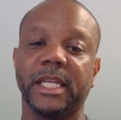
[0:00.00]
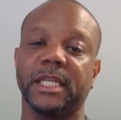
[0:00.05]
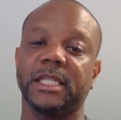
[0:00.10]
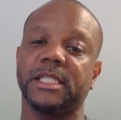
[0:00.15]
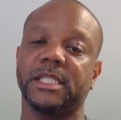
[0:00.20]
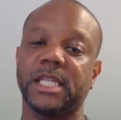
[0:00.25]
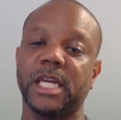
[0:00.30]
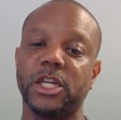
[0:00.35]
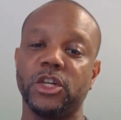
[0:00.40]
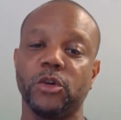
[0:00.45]
let's
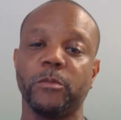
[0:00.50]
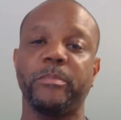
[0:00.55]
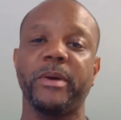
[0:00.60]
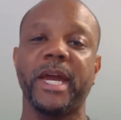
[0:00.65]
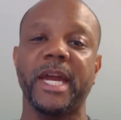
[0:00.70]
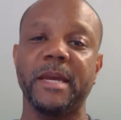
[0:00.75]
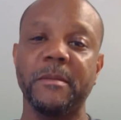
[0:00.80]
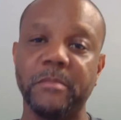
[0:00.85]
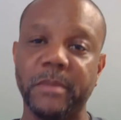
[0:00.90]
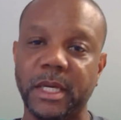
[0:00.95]
say you're
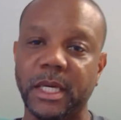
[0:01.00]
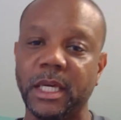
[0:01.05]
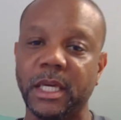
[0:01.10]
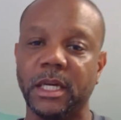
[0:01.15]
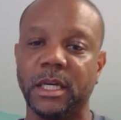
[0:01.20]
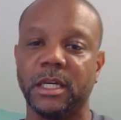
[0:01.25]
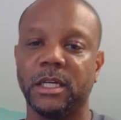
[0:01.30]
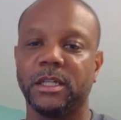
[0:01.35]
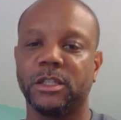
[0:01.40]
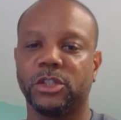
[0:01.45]
paying me
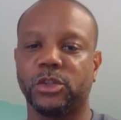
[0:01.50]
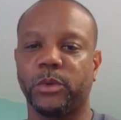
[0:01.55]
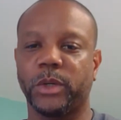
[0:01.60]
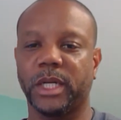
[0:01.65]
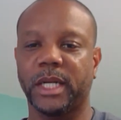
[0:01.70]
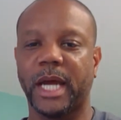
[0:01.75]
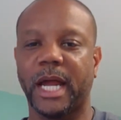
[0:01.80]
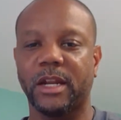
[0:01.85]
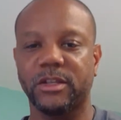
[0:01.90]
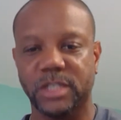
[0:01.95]

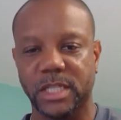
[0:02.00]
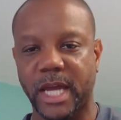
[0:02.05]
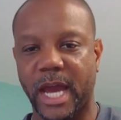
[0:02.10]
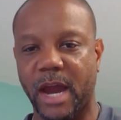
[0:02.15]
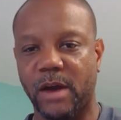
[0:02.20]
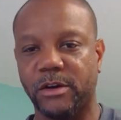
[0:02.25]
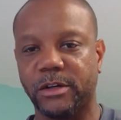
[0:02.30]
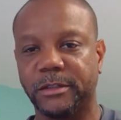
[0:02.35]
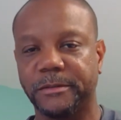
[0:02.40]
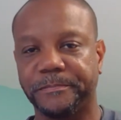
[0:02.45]
$20 an
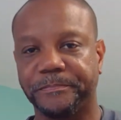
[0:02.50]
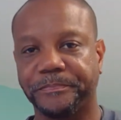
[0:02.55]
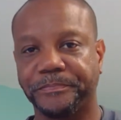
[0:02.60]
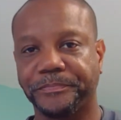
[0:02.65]
hour